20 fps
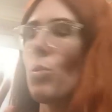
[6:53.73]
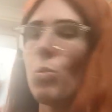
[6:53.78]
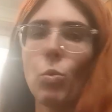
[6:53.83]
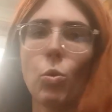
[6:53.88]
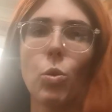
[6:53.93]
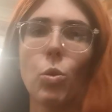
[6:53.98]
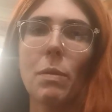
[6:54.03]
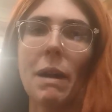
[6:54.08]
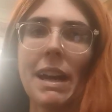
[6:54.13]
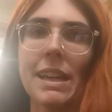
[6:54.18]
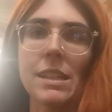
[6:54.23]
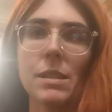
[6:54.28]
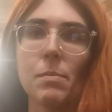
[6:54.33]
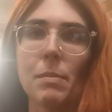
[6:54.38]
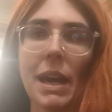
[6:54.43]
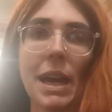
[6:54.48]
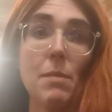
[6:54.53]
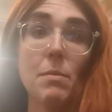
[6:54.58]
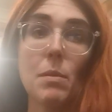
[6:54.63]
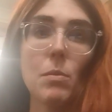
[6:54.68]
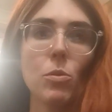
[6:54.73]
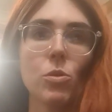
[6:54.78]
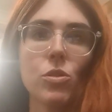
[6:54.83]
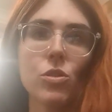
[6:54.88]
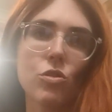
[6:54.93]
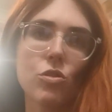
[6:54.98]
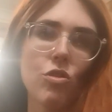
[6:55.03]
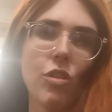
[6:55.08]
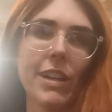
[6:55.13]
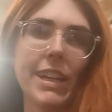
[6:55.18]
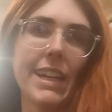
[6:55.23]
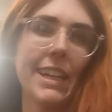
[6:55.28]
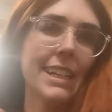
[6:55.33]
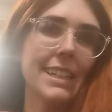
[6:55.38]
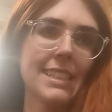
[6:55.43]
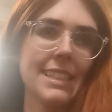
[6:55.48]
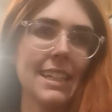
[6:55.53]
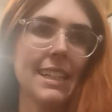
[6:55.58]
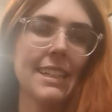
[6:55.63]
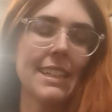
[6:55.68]
just walked past a baby once crying
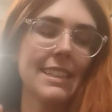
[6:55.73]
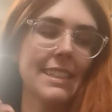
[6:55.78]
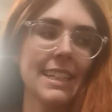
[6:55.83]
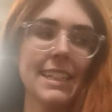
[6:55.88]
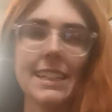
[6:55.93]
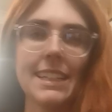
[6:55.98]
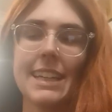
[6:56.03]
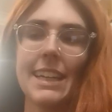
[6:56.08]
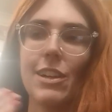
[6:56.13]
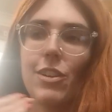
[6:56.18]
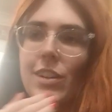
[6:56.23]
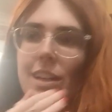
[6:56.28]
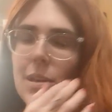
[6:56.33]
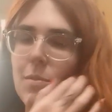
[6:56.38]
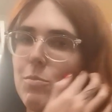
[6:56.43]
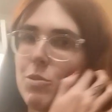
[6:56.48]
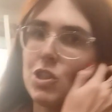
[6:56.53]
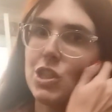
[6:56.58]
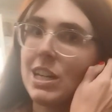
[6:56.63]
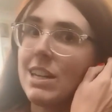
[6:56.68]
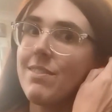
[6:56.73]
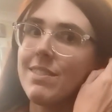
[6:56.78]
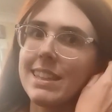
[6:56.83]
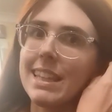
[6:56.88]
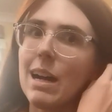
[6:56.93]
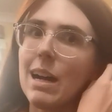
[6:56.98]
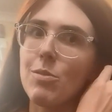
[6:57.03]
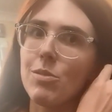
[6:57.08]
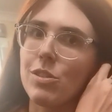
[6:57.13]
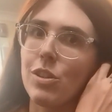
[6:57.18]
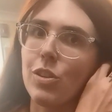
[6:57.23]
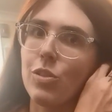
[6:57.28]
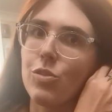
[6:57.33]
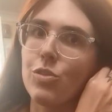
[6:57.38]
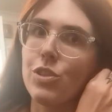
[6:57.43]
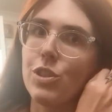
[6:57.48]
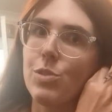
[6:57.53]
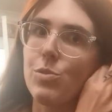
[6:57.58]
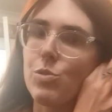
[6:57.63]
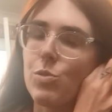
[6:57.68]
and didn't kill him, which even that was, like,
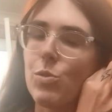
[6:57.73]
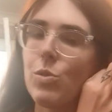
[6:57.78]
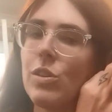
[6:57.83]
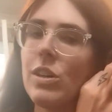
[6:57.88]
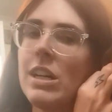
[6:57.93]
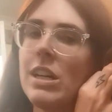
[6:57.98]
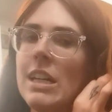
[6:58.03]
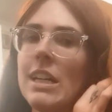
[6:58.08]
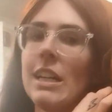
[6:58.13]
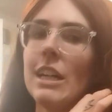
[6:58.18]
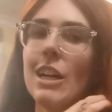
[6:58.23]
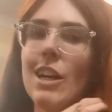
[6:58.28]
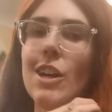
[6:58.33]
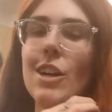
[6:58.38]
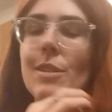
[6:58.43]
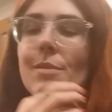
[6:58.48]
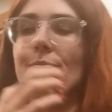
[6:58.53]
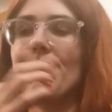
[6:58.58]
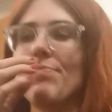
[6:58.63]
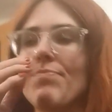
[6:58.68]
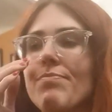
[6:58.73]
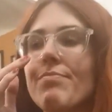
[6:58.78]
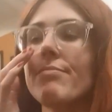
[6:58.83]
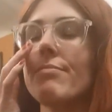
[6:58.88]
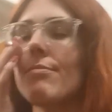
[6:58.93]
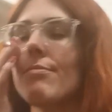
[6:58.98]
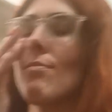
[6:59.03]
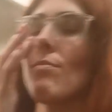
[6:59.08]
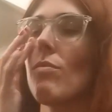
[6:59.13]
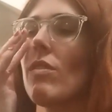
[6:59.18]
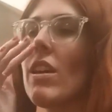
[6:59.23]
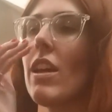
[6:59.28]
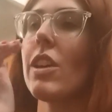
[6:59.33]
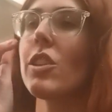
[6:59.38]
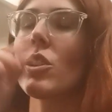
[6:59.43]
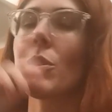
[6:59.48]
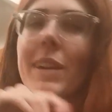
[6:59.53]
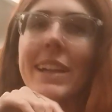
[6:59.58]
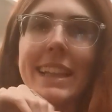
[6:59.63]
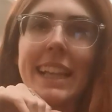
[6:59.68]
unusual.
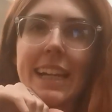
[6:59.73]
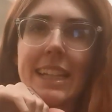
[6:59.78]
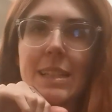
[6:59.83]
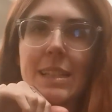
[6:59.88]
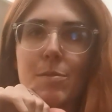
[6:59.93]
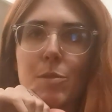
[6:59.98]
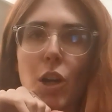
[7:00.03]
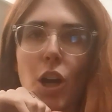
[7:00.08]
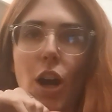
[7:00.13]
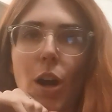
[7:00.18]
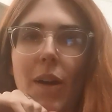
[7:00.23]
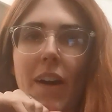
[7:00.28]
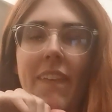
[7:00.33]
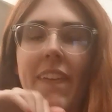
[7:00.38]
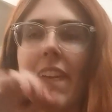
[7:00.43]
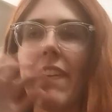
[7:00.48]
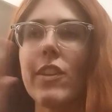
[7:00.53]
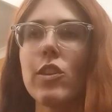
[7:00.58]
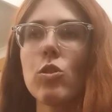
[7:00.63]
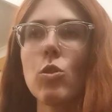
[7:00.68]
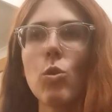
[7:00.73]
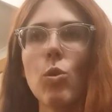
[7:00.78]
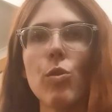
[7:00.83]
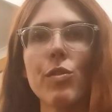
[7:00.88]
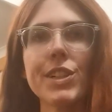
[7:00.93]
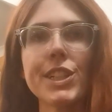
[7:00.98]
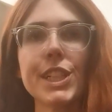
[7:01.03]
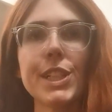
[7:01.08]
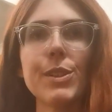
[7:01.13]
So he lets him go, and then this Corey